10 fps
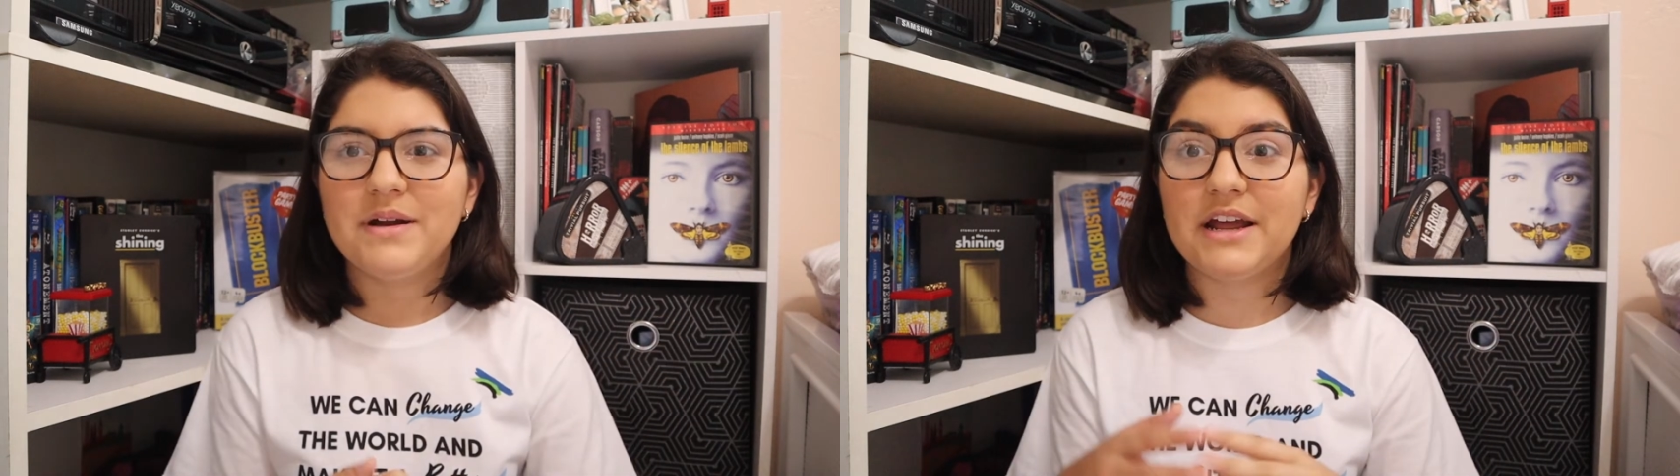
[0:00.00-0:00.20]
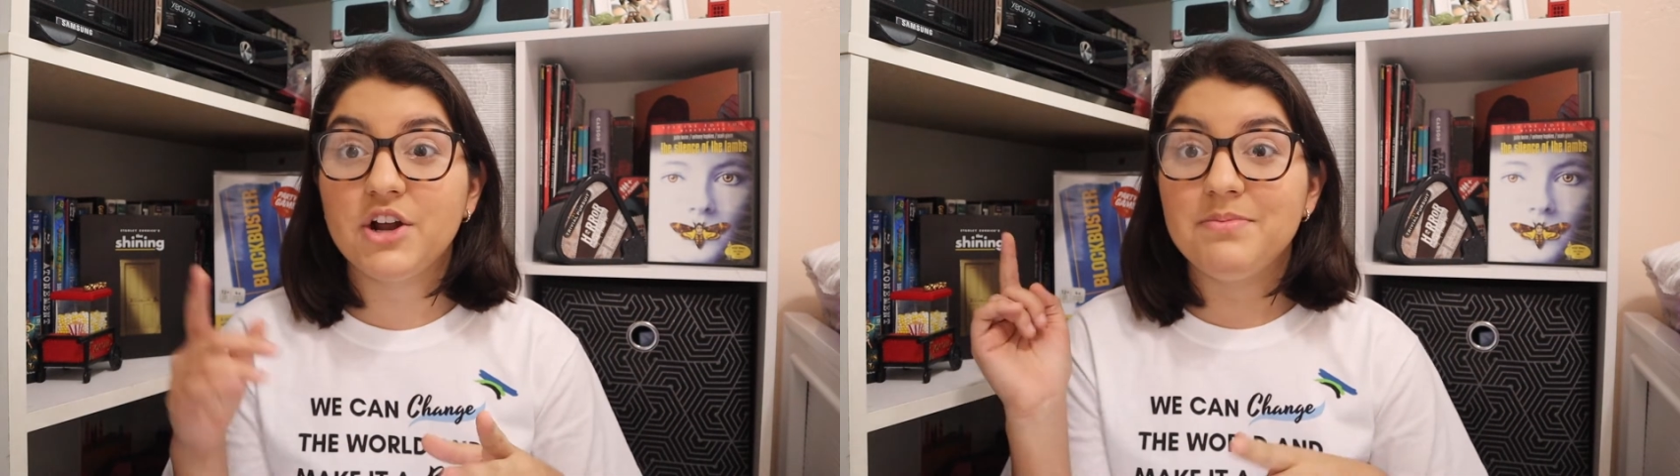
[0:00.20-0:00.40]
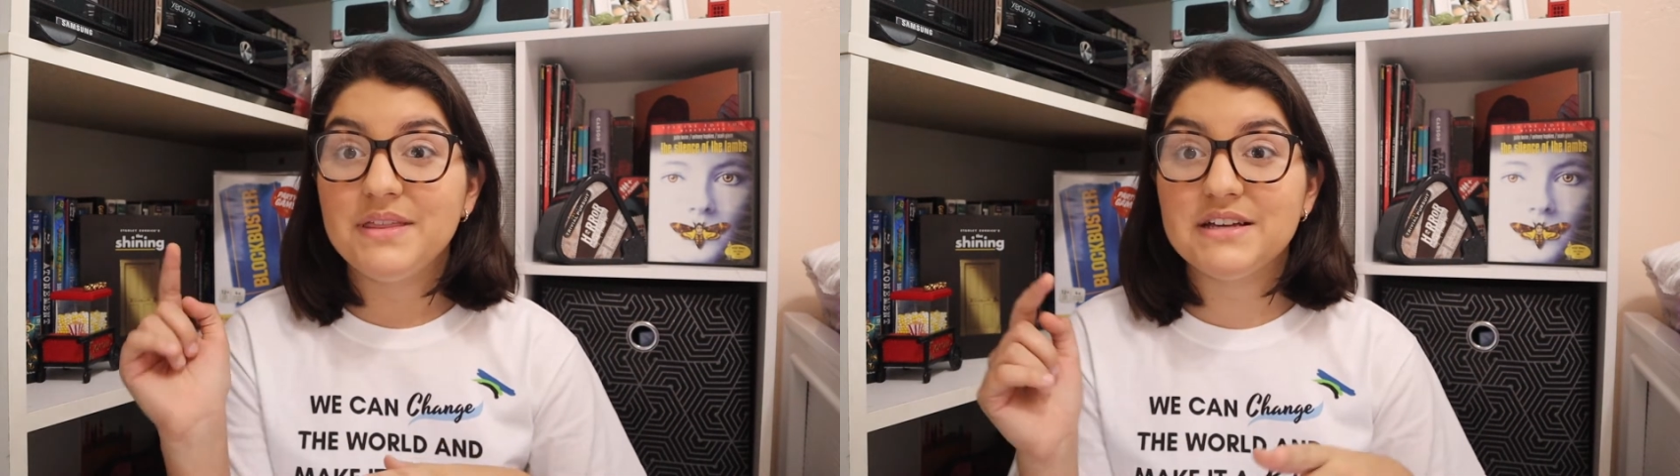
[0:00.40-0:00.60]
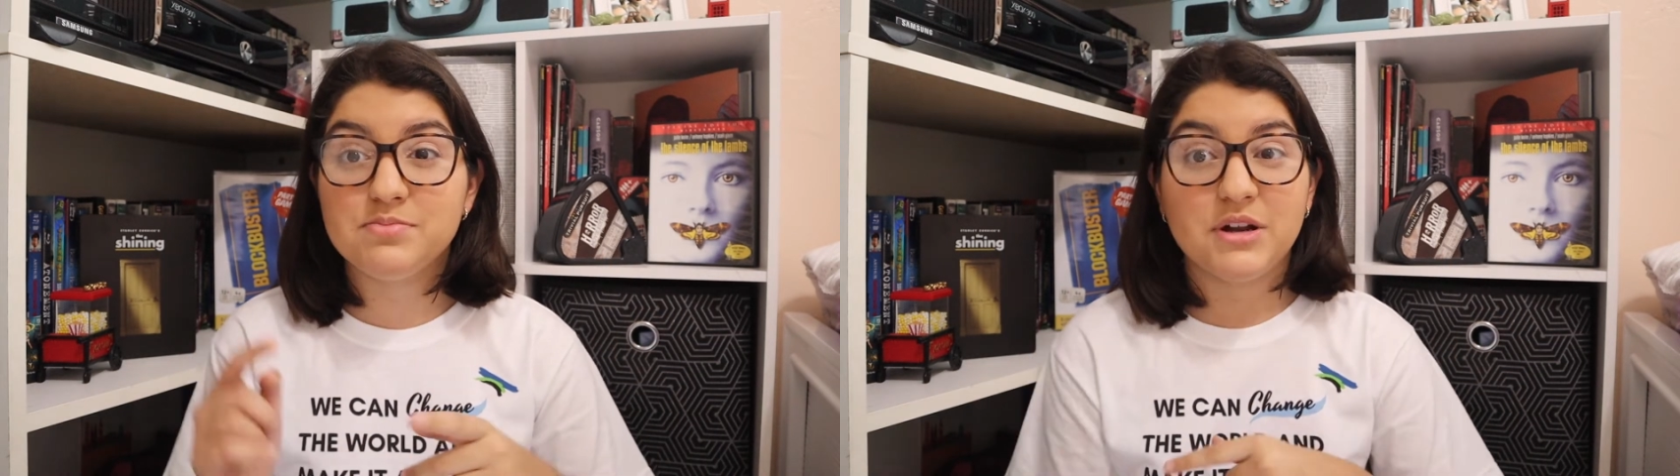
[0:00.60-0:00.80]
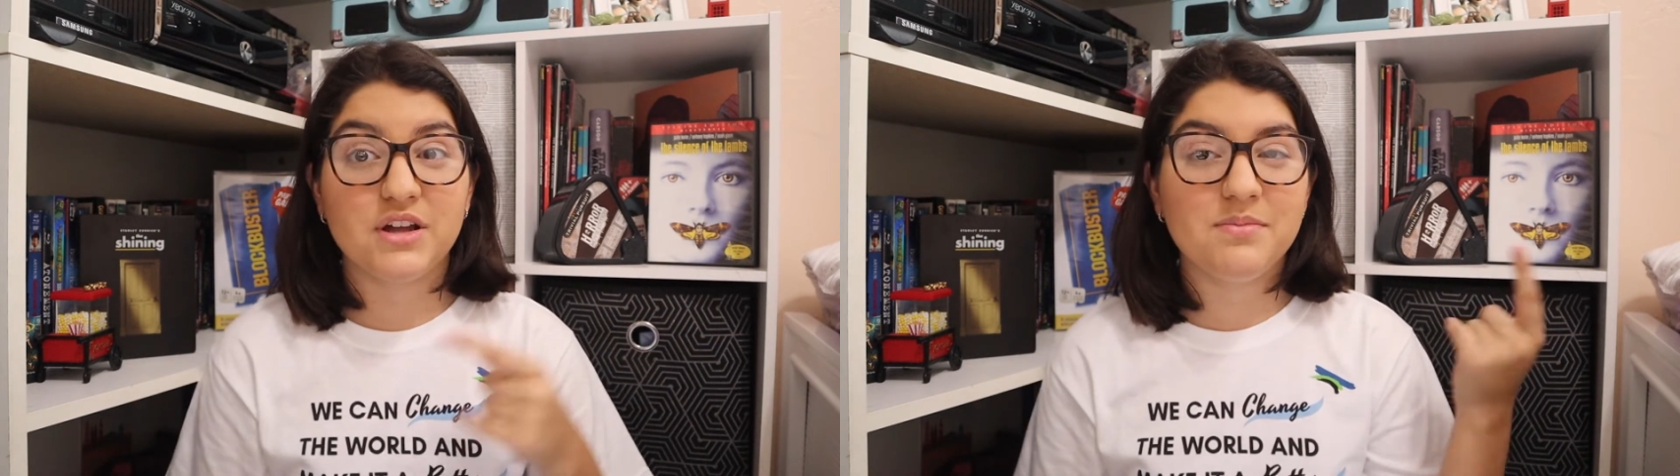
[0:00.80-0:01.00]
but it could be this,
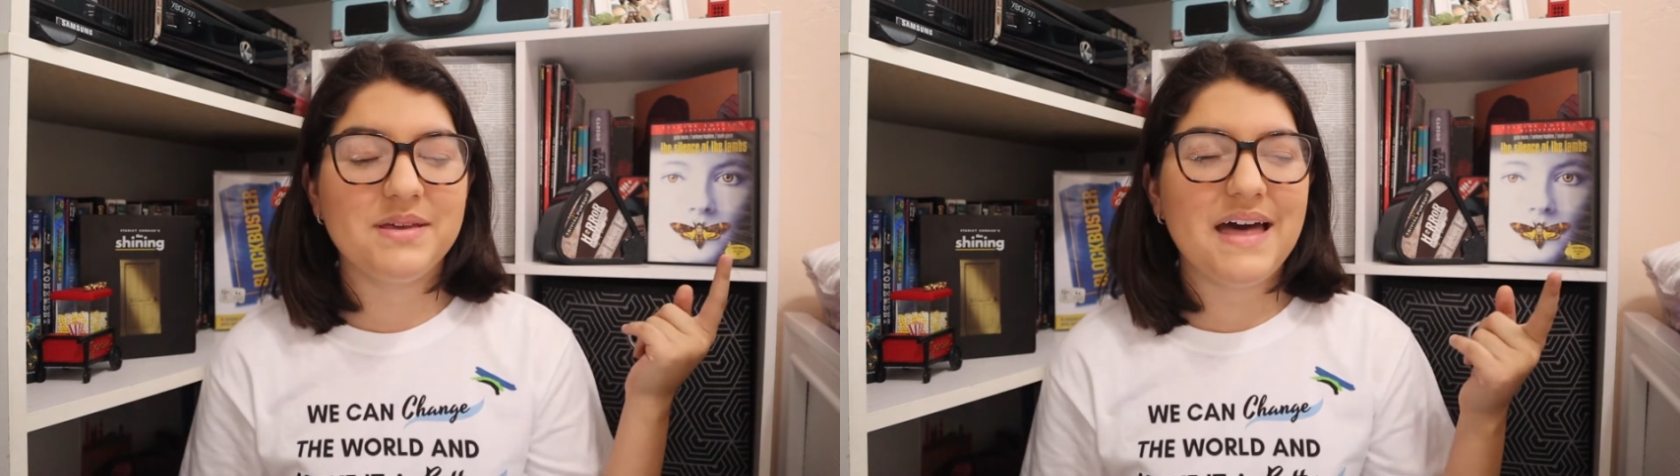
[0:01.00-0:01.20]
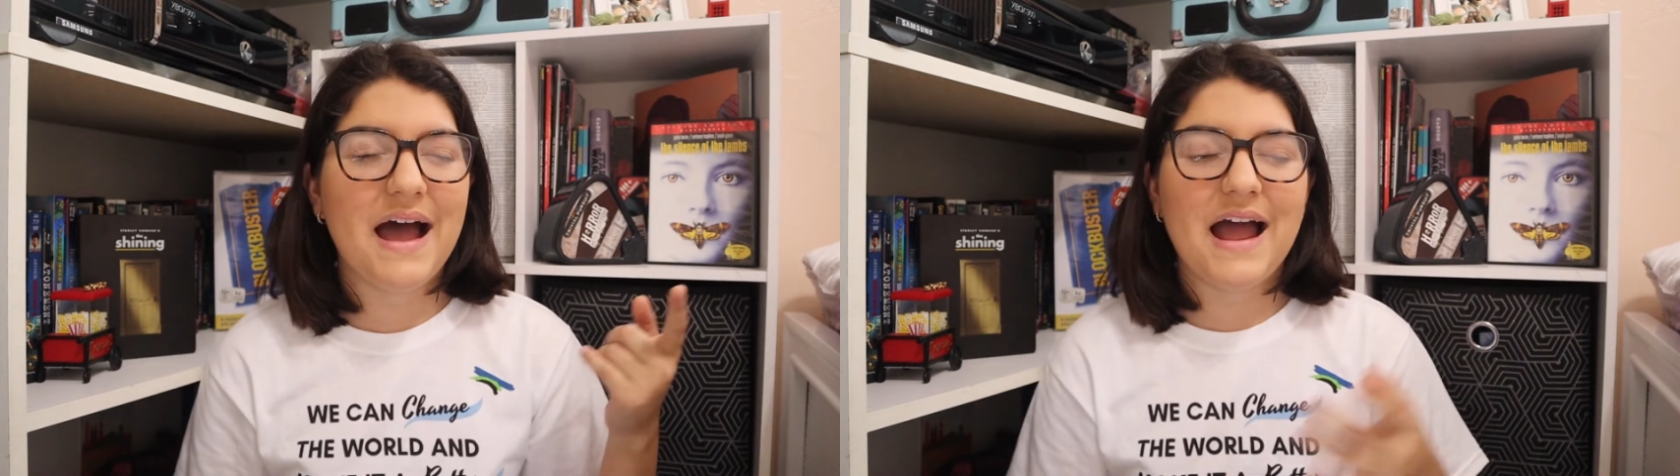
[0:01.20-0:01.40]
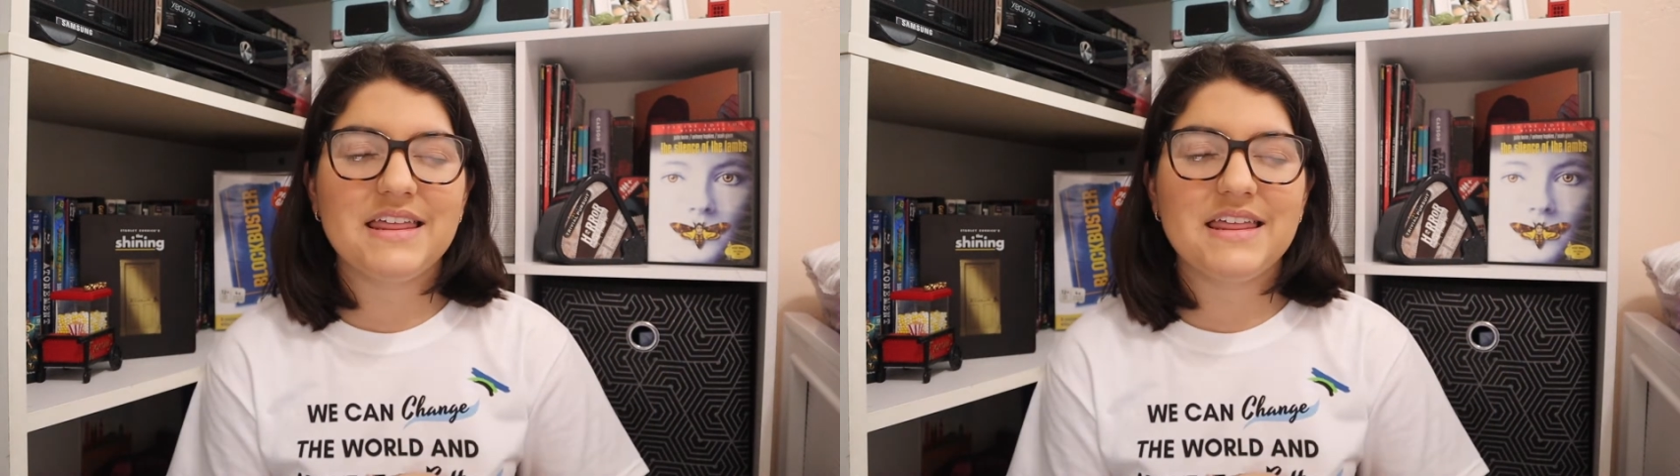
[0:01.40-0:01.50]
but it could be that.